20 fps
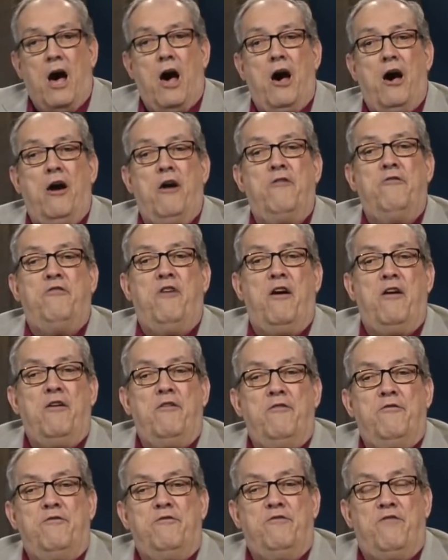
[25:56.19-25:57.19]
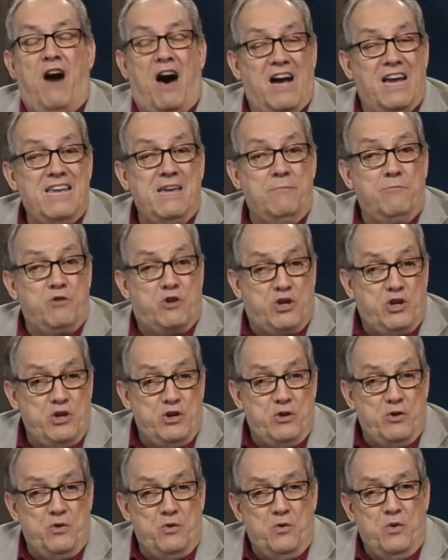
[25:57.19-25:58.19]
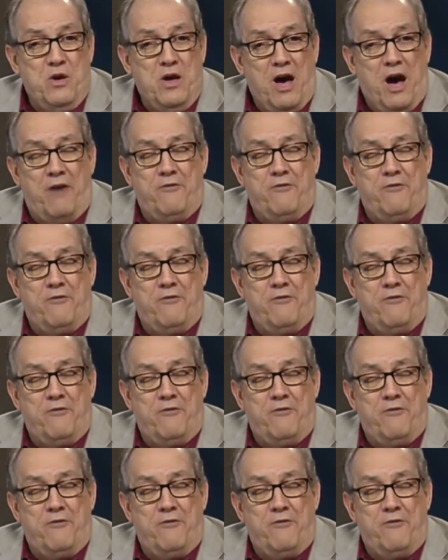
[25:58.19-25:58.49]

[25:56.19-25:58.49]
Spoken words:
of volume 2